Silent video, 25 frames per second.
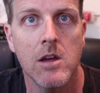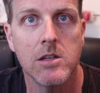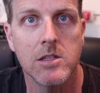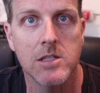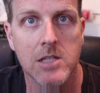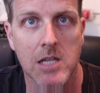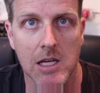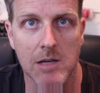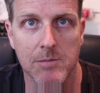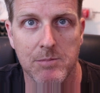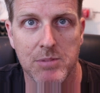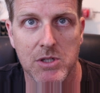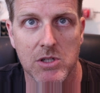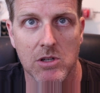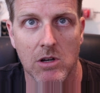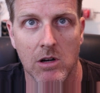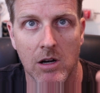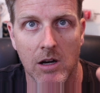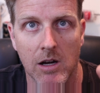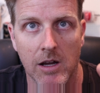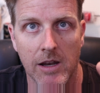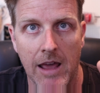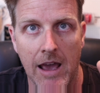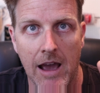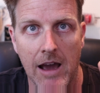tips
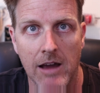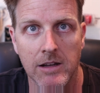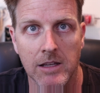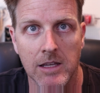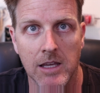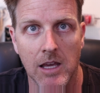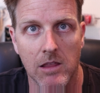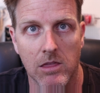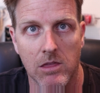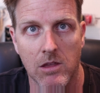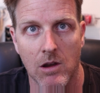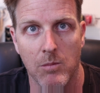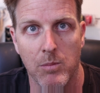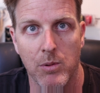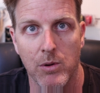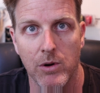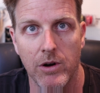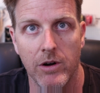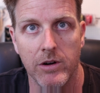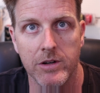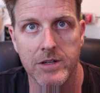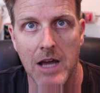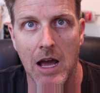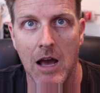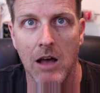on how to get their
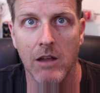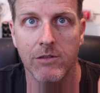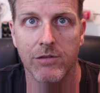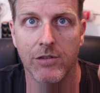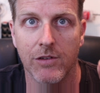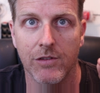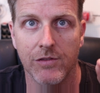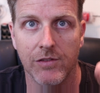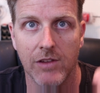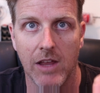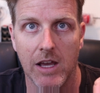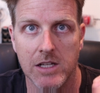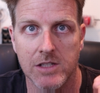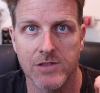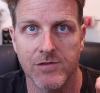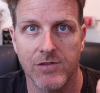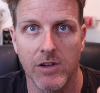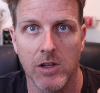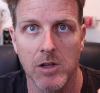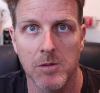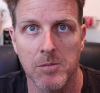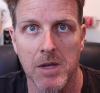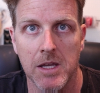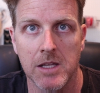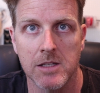printer dialed for flex
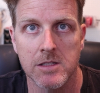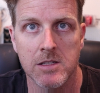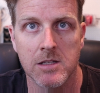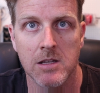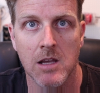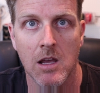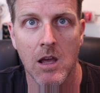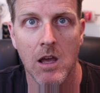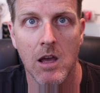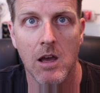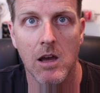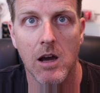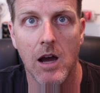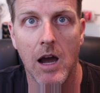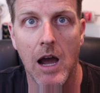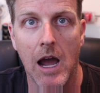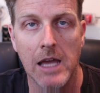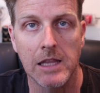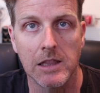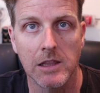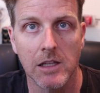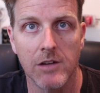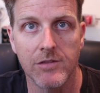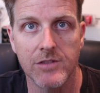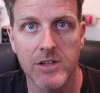filament,
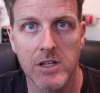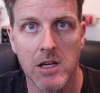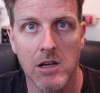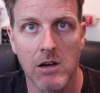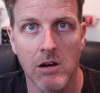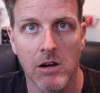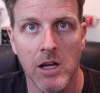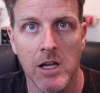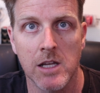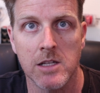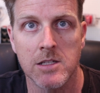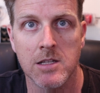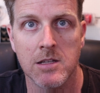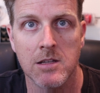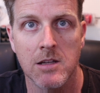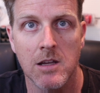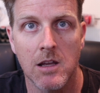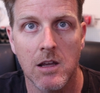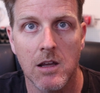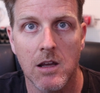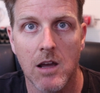I'd love to hear it.